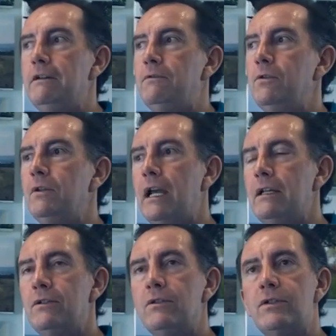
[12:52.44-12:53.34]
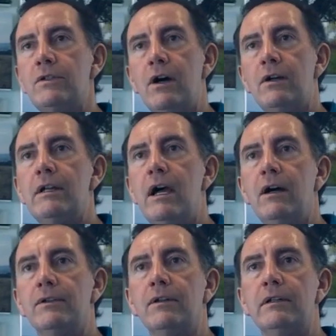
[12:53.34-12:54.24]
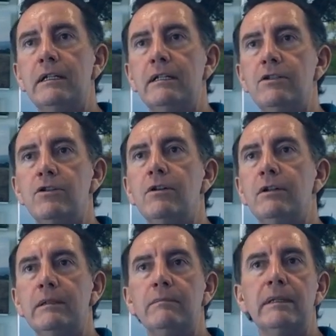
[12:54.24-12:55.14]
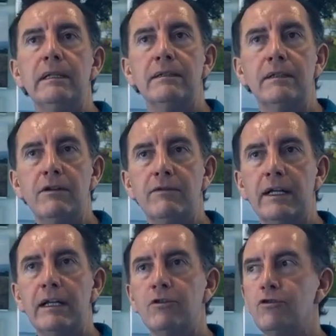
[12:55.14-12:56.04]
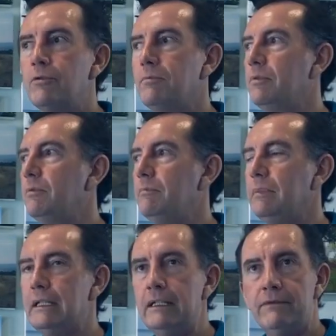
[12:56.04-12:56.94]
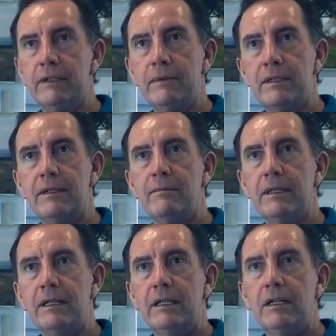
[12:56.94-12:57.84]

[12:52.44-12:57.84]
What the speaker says: If you're going to start out on any journey, be it an overland trip, be it living with someone,